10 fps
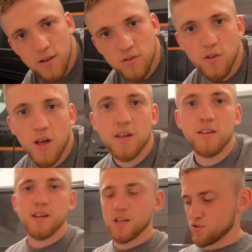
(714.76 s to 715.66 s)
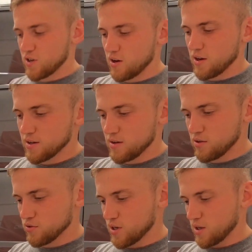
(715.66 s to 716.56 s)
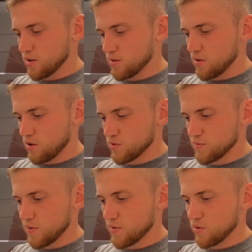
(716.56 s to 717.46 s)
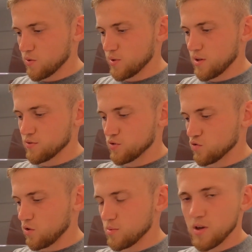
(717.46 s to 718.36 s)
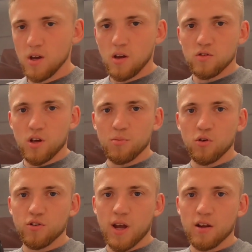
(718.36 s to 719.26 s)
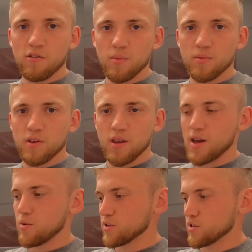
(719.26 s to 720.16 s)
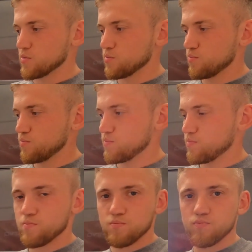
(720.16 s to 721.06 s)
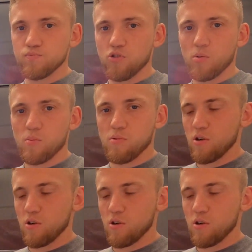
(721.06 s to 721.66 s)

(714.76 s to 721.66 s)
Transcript: So that is literally like 180, 150 odd quid that I've just dropped. So I have a new scan grip today, which is proper